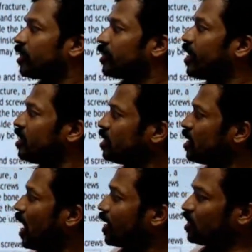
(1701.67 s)
Then
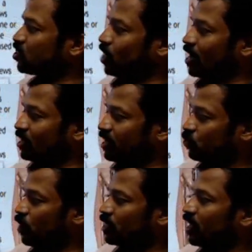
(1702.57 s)
another strategies.
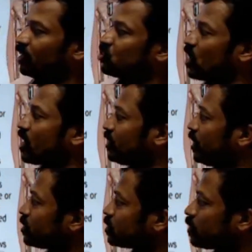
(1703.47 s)
What are the other strategies?